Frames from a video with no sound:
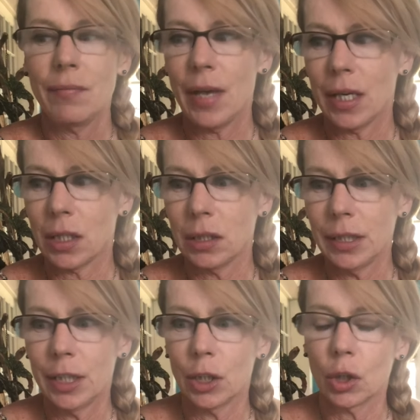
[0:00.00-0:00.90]
They
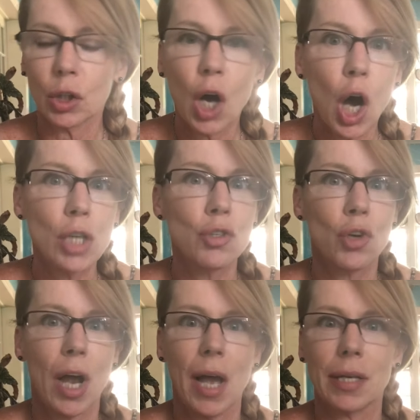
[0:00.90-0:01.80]
clear
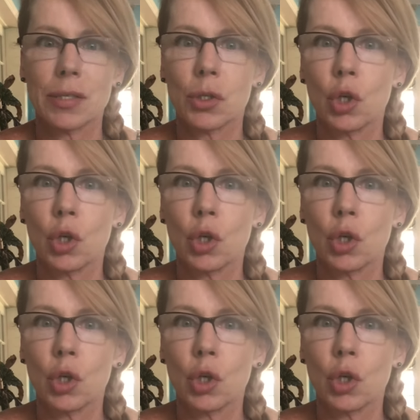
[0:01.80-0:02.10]
contracts,